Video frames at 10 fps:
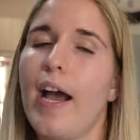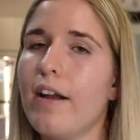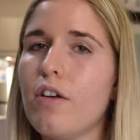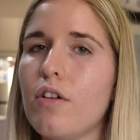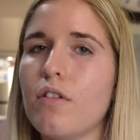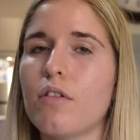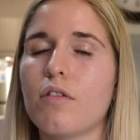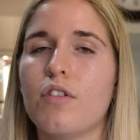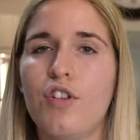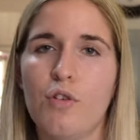final
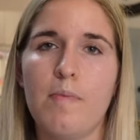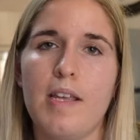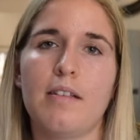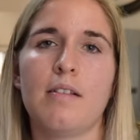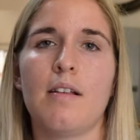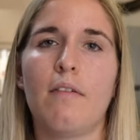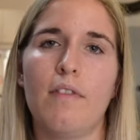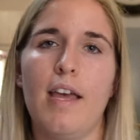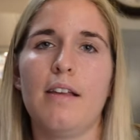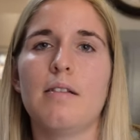two pieces of
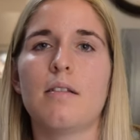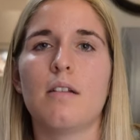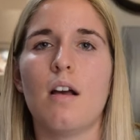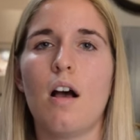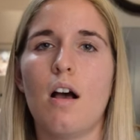this